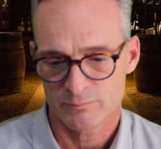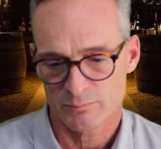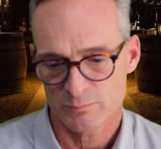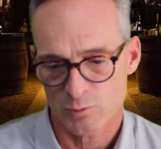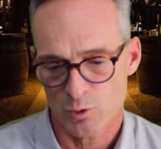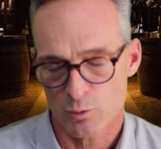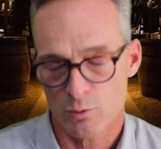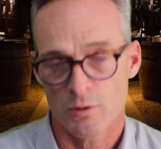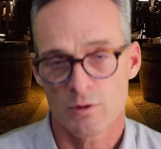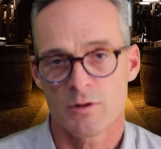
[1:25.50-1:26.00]

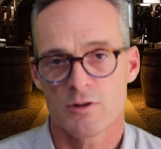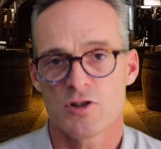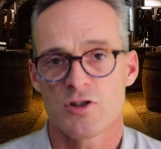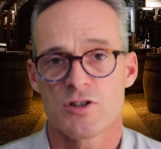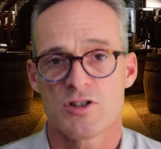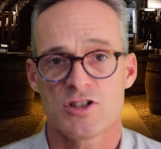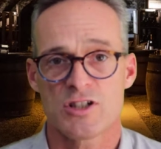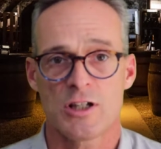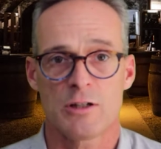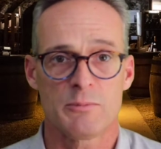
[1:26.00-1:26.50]
or
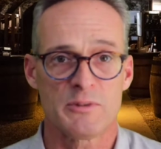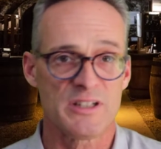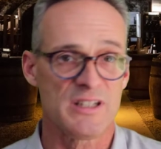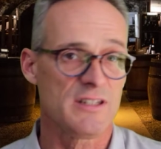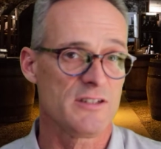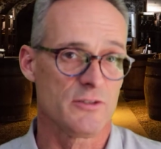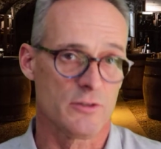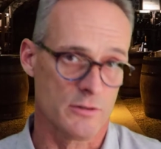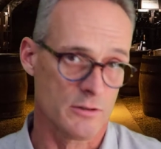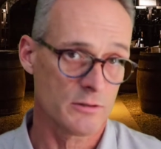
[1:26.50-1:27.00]

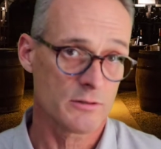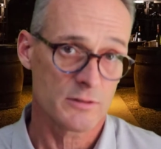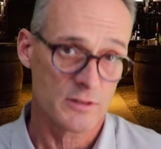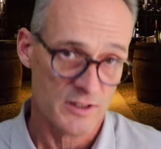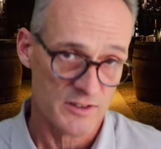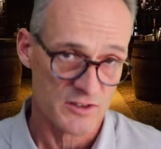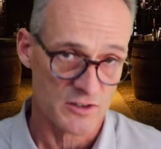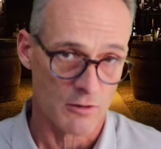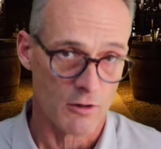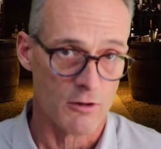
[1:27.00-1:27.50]
Shalmaneser
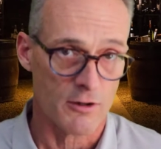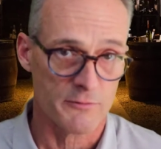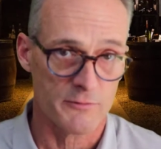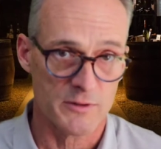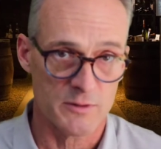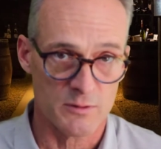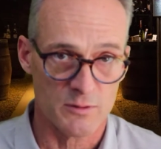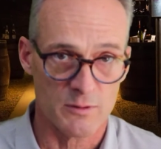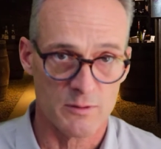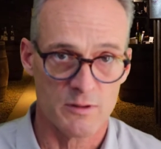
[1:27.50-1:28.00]
is
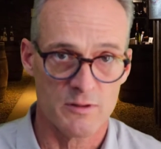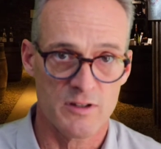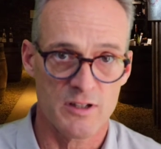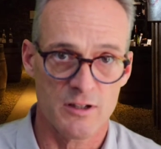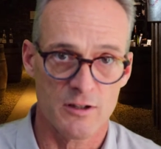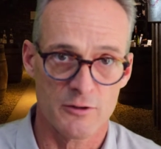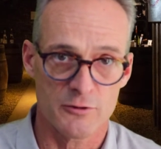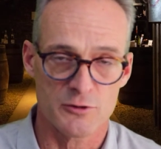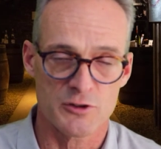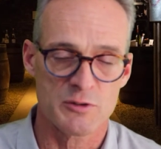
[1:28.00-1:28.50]
often the
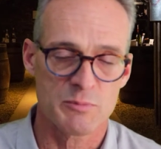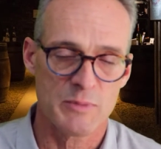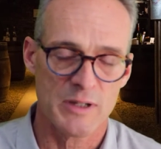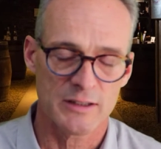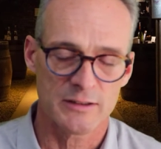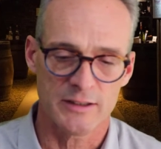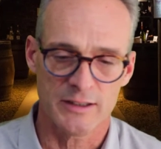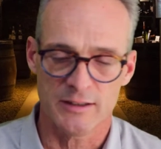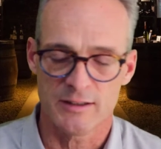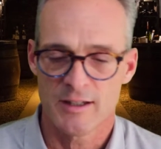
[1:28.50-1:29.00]
other
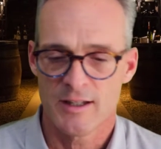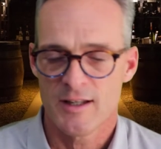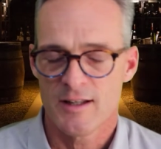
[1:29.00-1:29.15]
spelling.